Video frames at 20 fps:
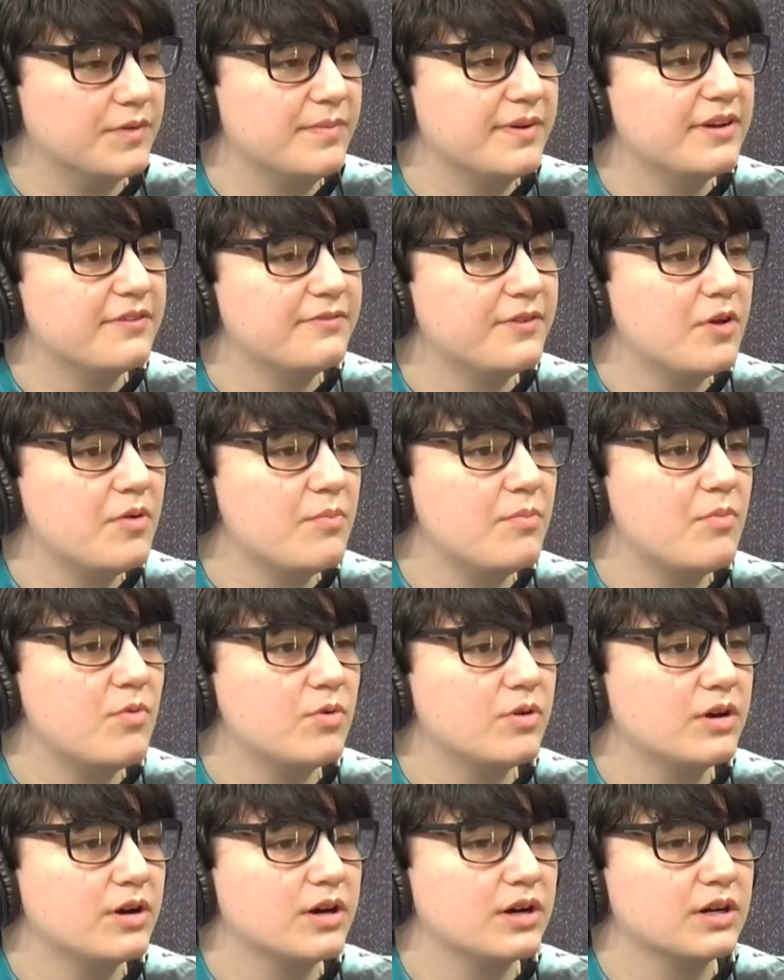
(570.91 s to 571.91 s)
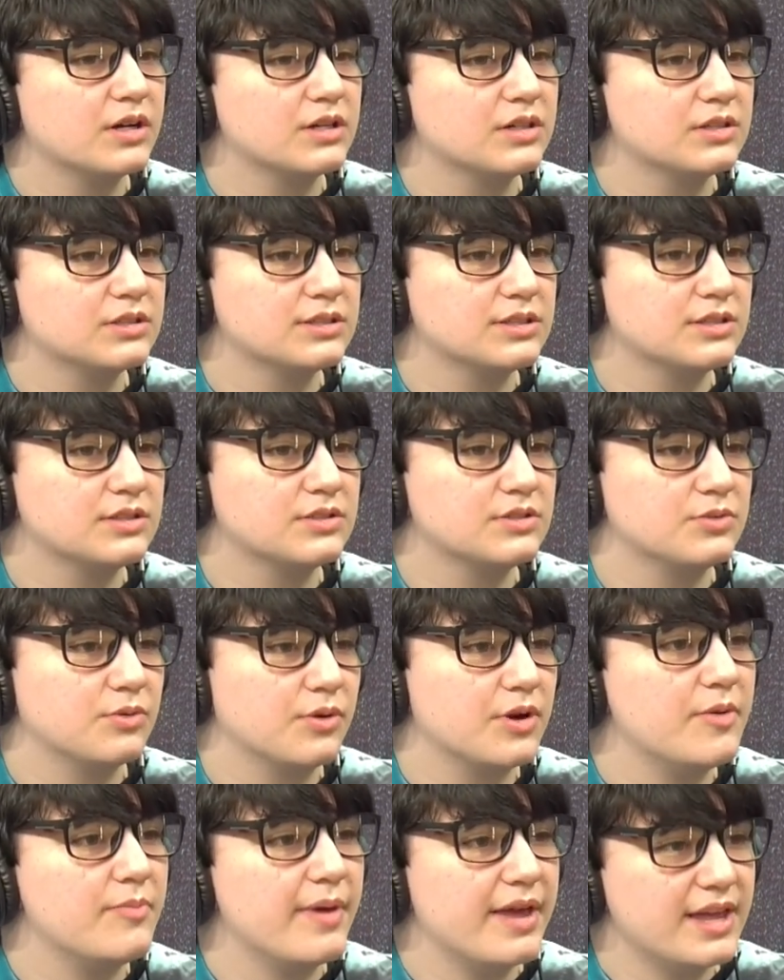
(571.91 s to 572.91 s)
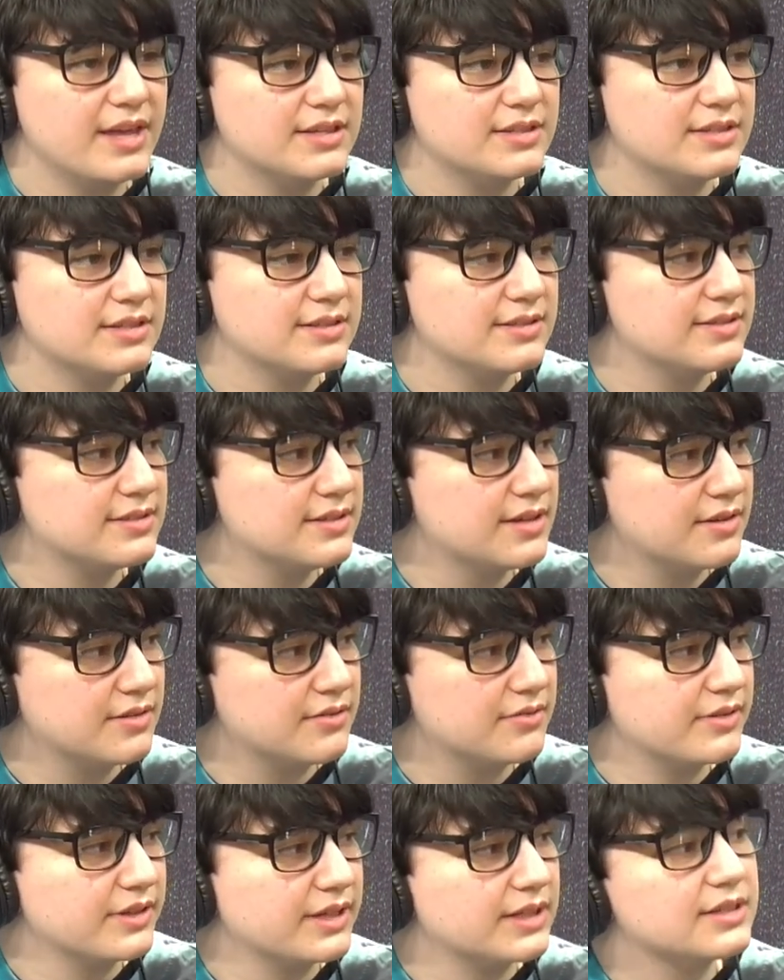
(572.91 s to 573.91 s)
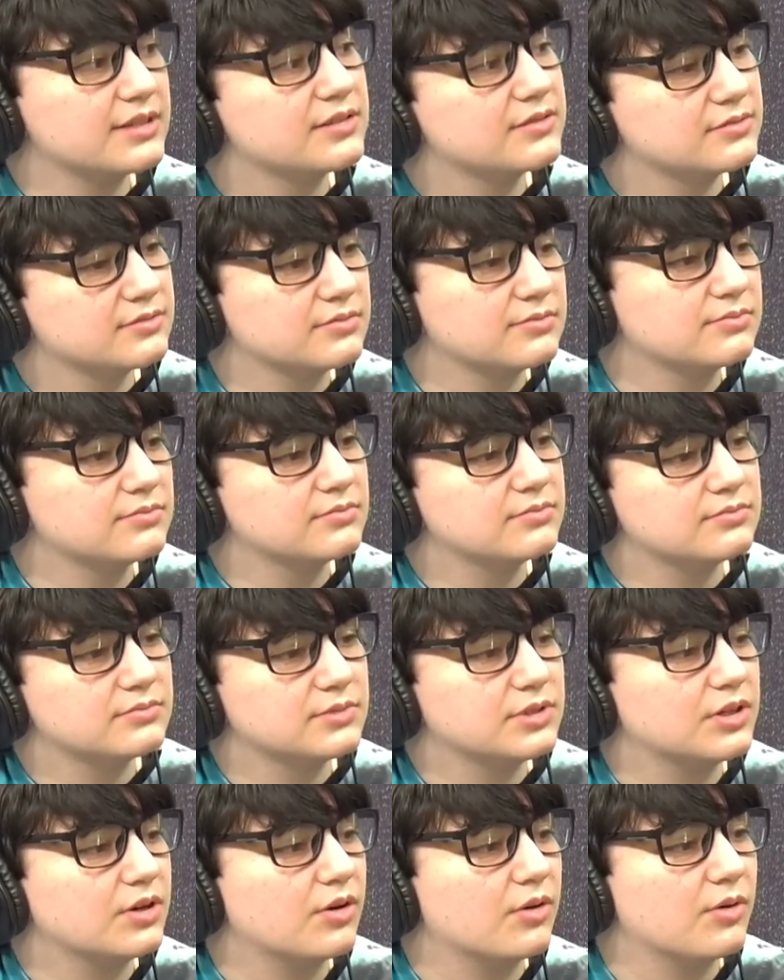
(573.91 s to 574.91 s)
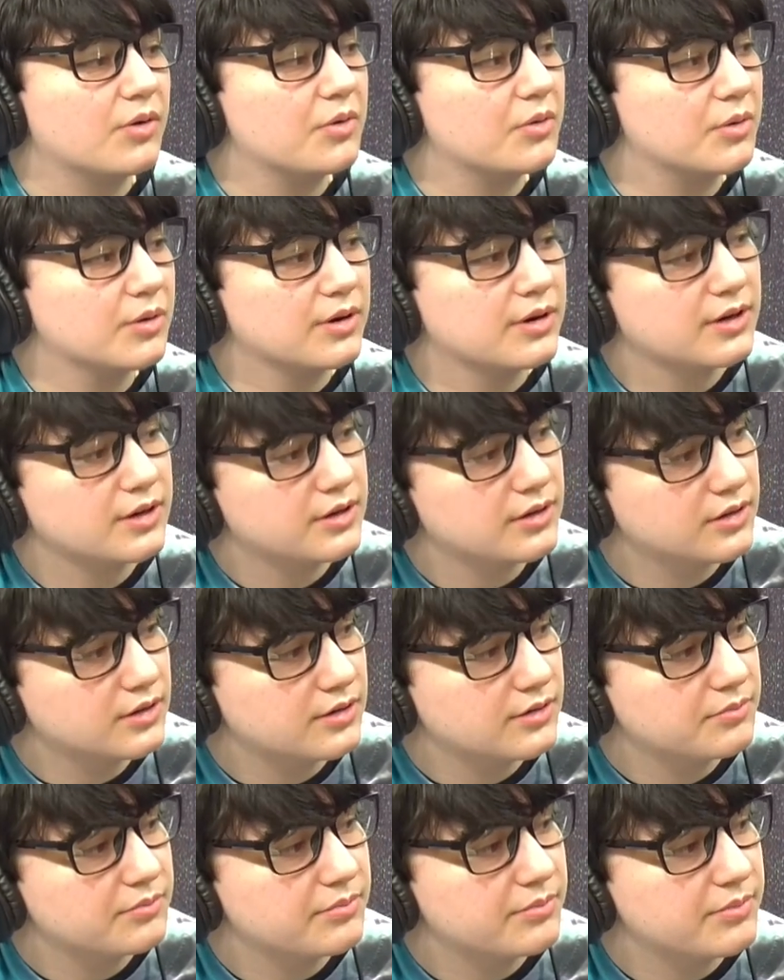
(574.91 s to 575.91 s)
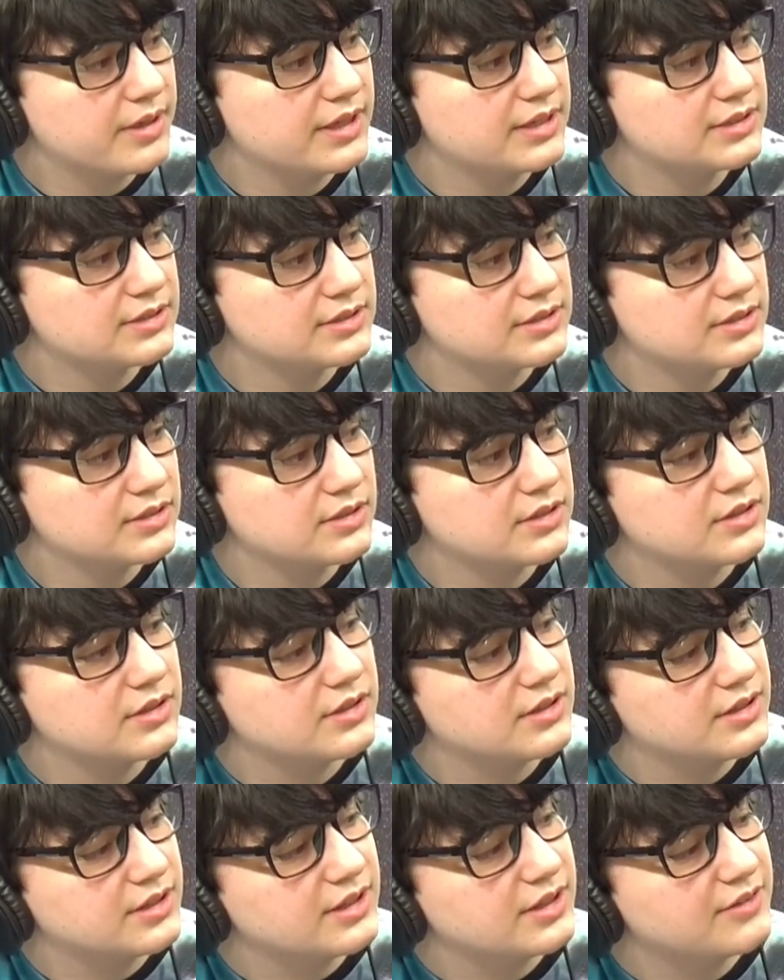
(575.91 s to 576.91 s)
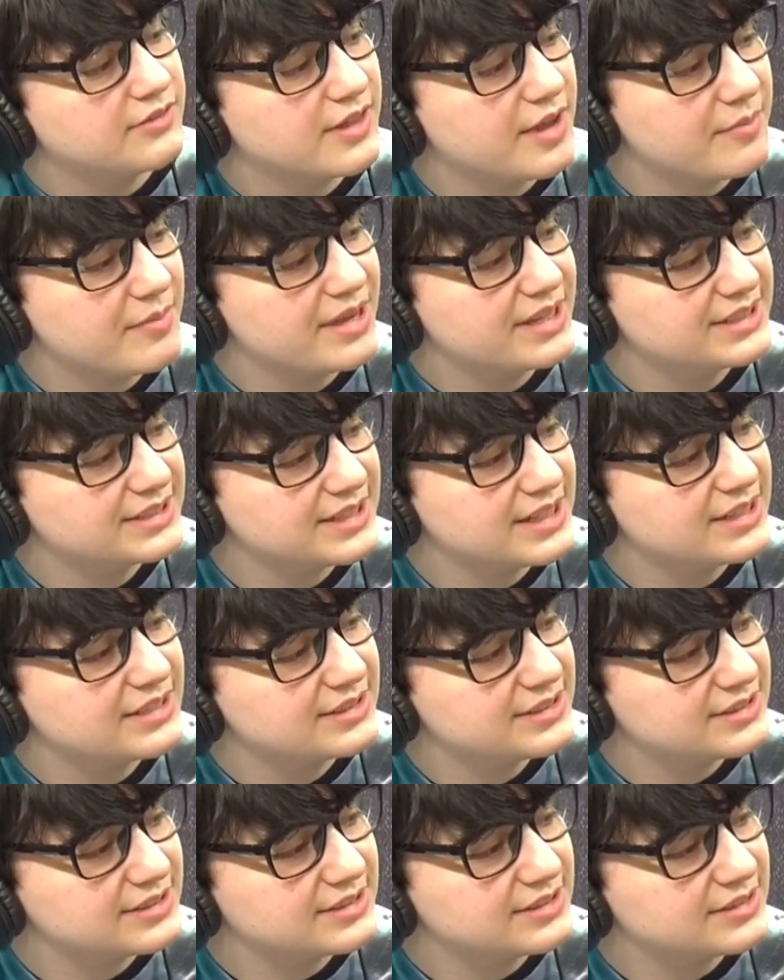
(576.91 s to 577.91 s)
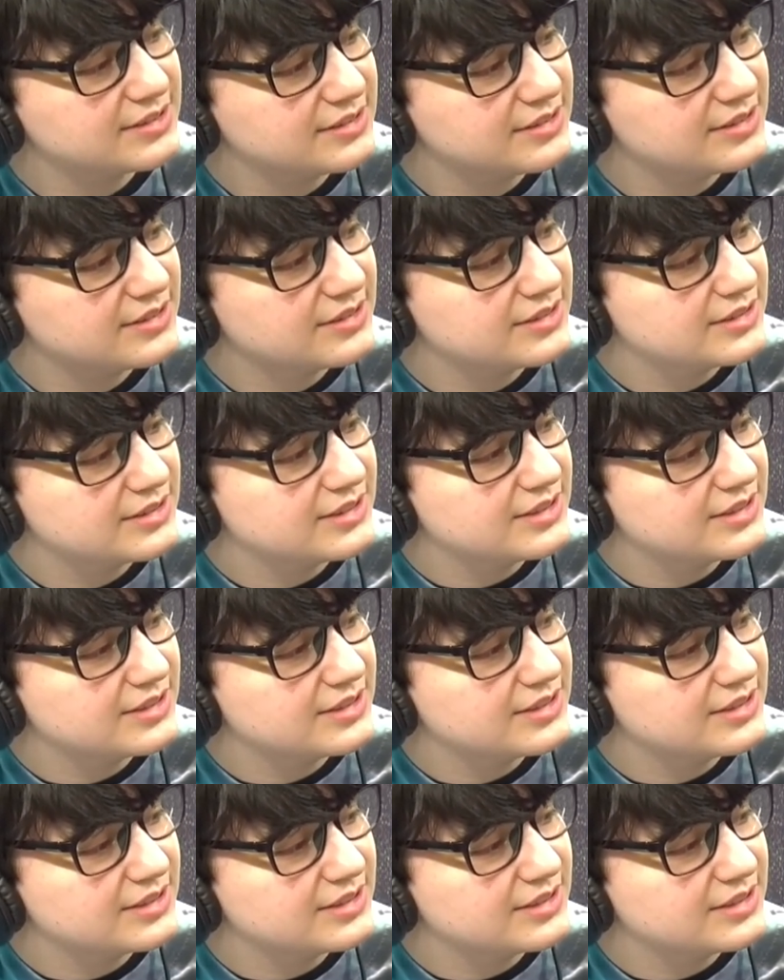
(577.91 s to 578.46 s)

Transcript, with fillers: But it felt more story based instead of like you know, horror based, if that makes sense. The story.